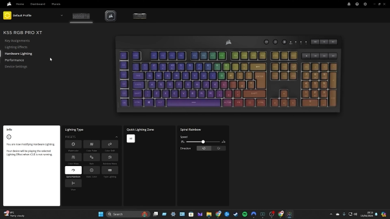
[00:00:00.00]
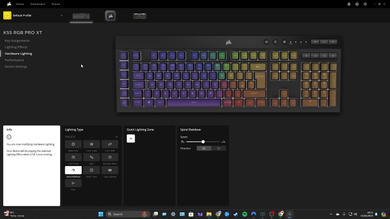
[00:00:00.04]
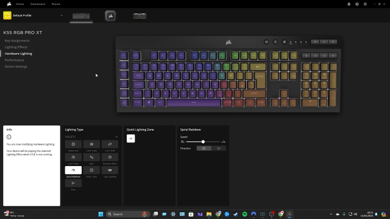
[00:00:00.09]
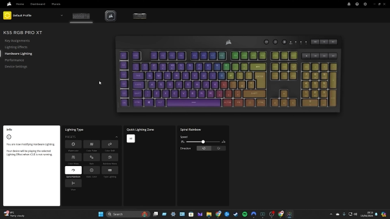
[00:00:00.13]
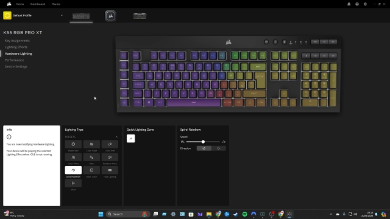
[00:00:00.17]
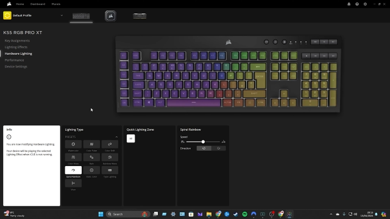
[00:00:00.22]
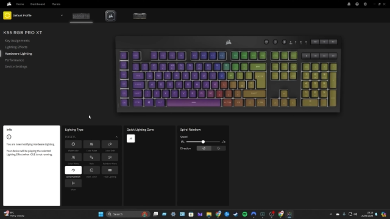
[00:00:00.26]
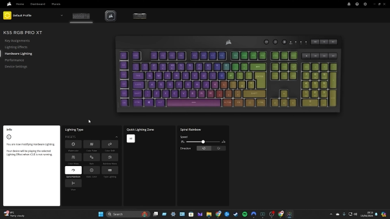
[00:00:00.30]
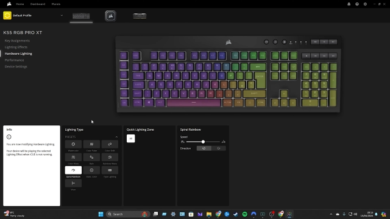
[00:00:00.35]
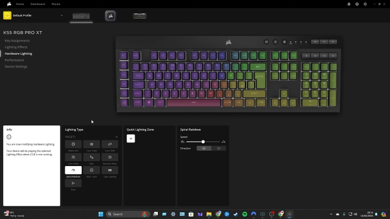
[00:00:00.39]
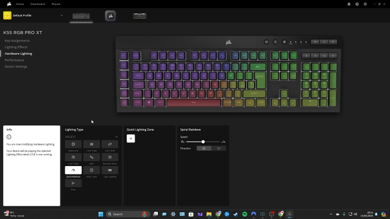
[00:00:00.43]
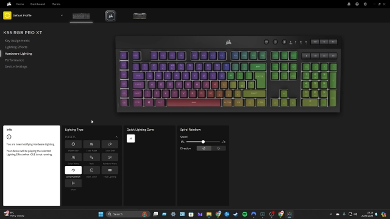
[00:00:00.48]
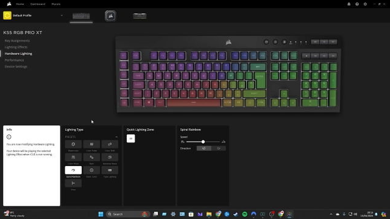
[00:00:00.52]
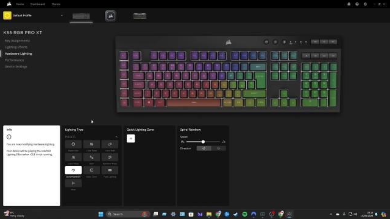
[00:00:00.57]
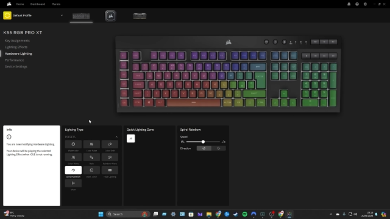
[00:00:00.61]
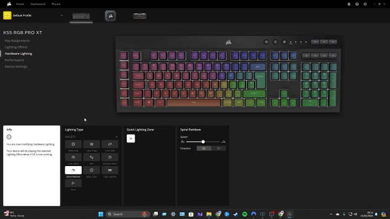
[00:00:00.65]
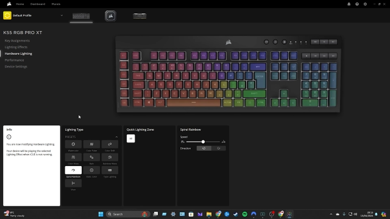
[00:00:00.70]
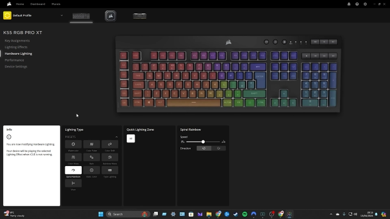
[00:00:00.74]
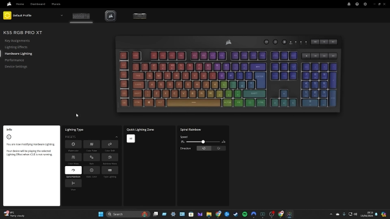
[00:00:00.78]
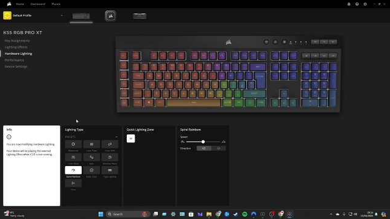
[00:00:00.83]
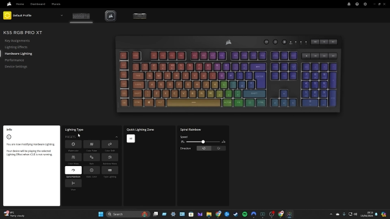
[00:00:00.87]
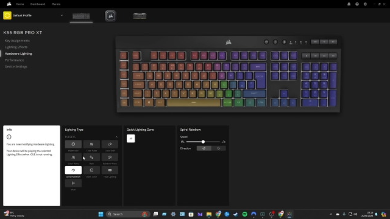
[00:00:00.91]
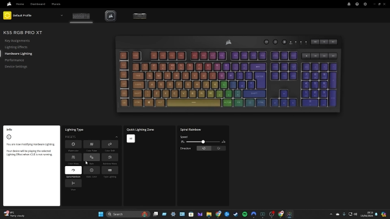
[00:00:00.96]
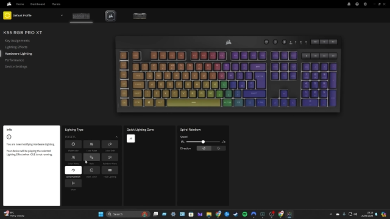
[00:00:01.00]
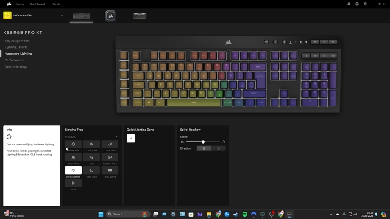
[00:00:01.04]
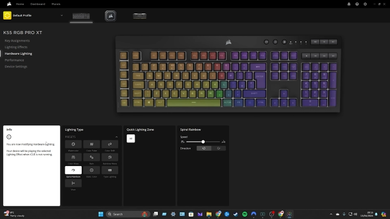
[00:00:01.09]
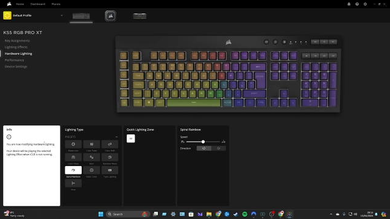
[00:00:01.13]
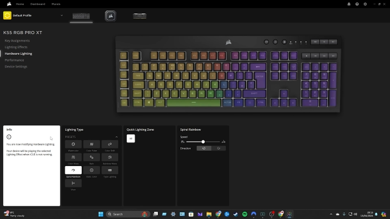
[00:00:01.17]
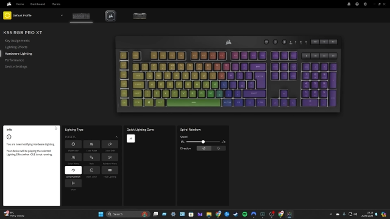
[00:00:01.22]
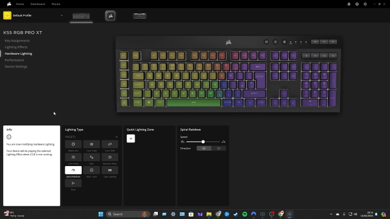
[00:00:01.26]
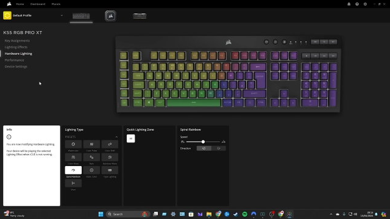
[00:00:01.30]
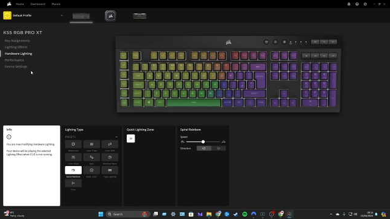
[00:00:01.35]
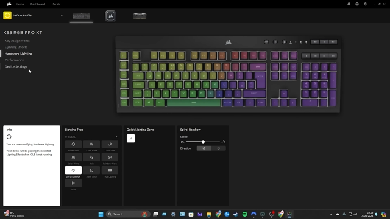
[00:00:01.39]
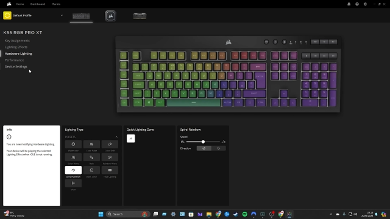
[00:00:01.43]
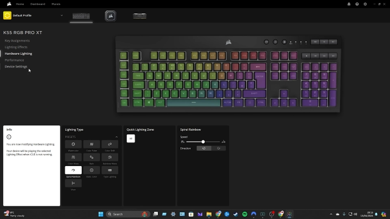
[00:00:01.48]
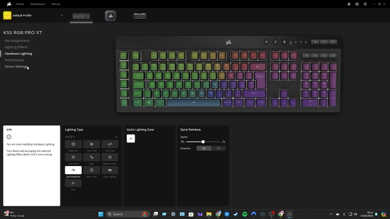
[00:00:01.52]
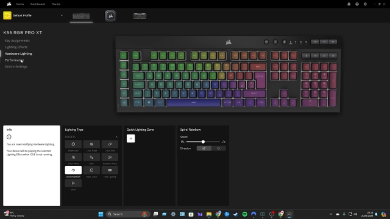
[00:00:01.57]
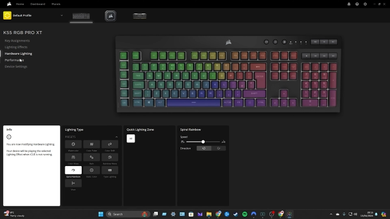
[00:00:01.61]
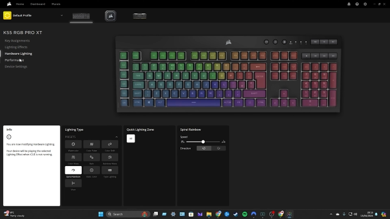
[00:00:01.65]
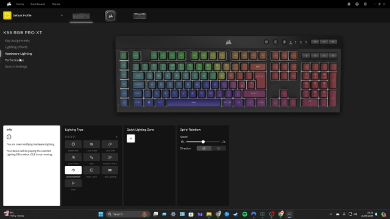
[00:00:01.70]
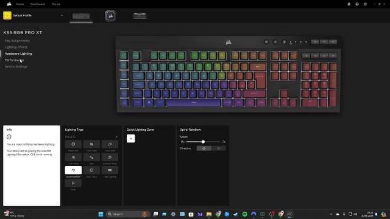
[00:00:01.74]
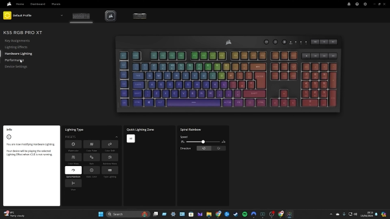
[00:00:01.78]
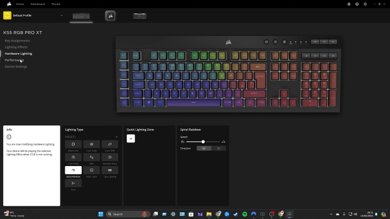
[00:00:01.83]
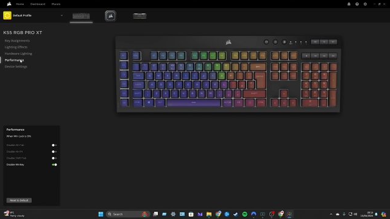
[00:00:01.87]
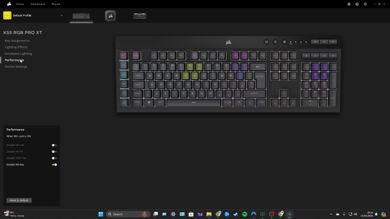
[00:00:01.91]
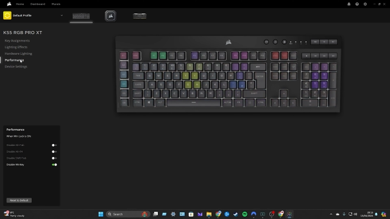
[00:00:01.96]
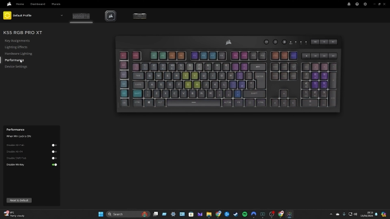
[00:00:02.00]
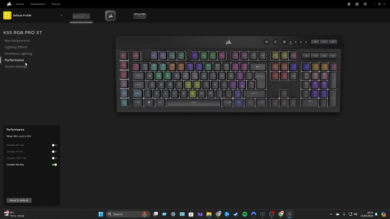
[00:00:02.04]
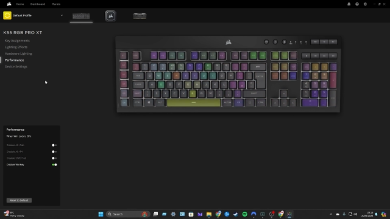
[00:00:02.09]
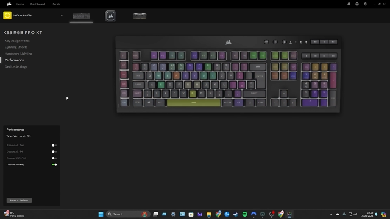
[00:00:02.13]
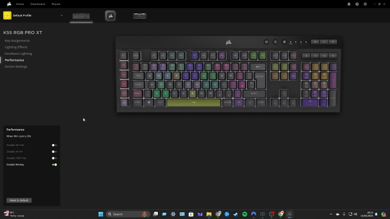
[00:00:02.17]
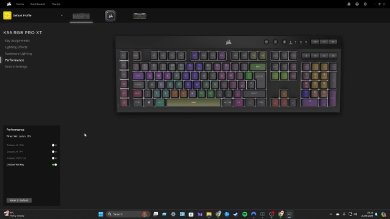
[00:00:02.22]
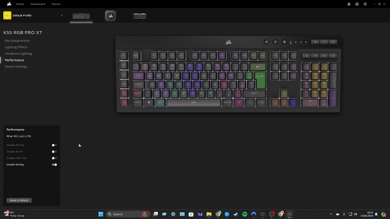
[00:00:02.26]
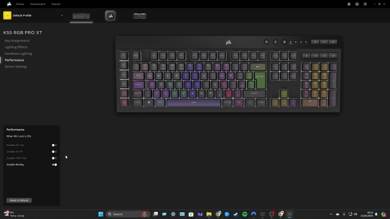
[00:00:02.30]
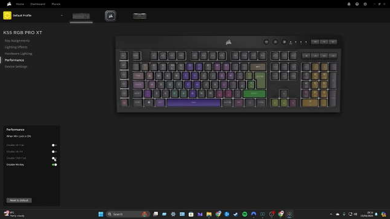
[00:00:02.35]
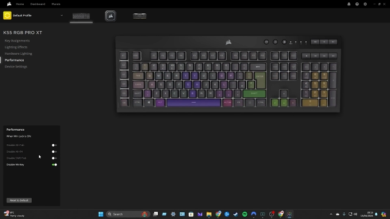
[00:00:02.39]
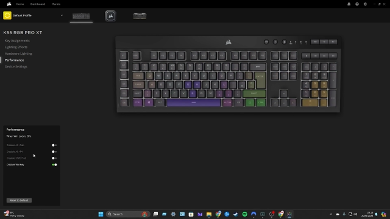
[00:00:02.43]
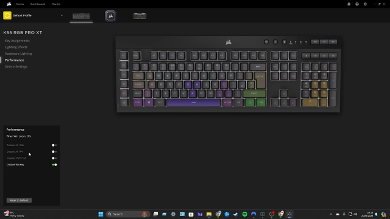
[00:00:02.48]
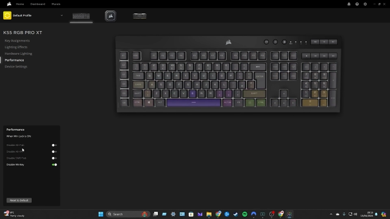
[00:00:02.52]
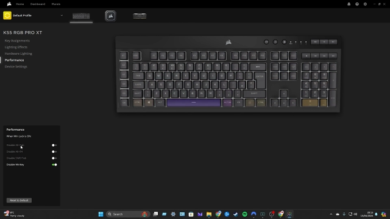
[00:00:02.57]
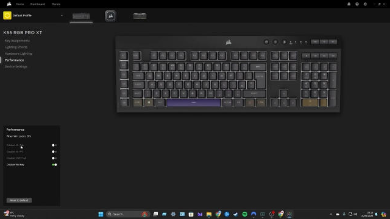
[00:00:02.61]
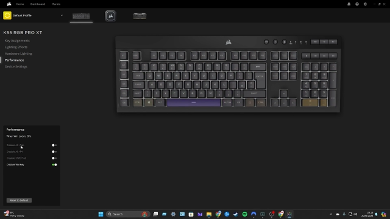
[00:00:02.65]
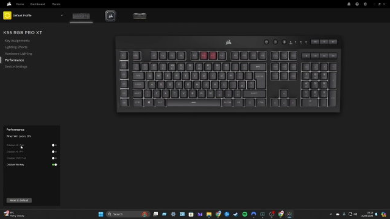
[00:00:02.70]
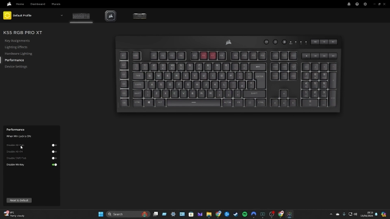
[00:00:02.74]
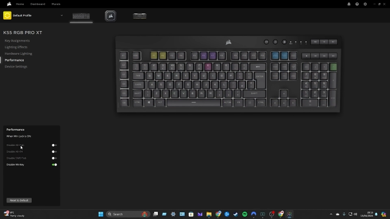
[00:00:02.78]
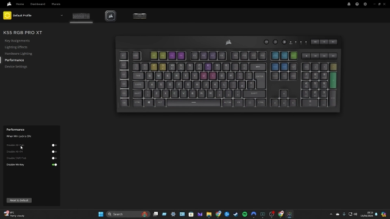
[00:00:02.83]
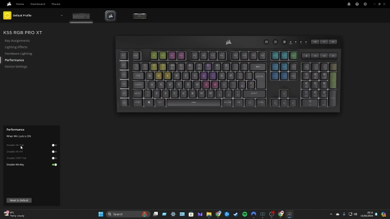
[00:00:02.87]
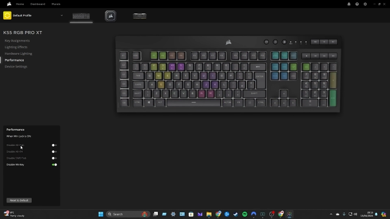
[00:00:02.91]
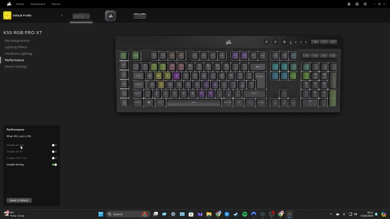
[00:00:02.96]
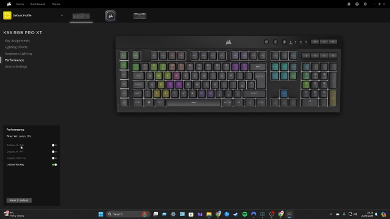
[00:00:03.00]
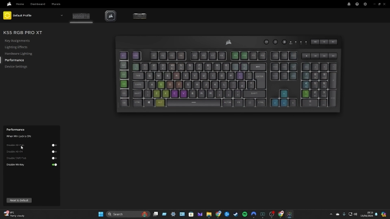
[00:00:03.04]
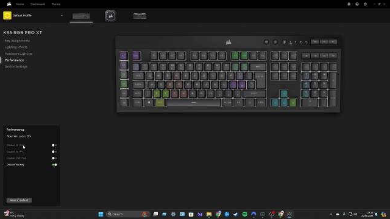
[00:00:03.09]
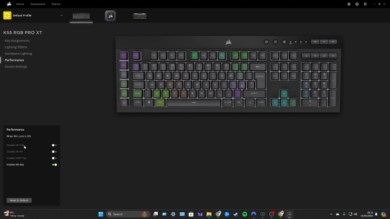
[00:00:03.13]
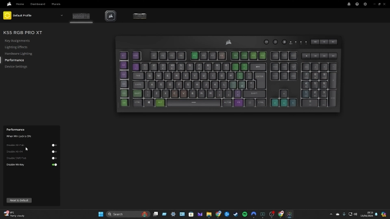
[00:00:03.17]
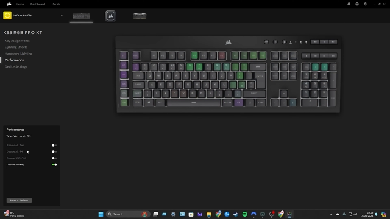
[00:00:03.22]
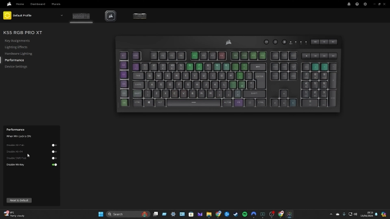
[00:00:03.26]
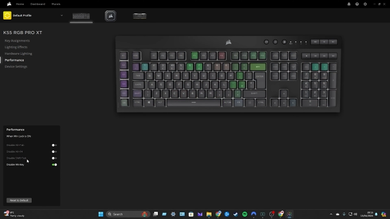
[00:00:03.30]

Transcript: (no speaker visible)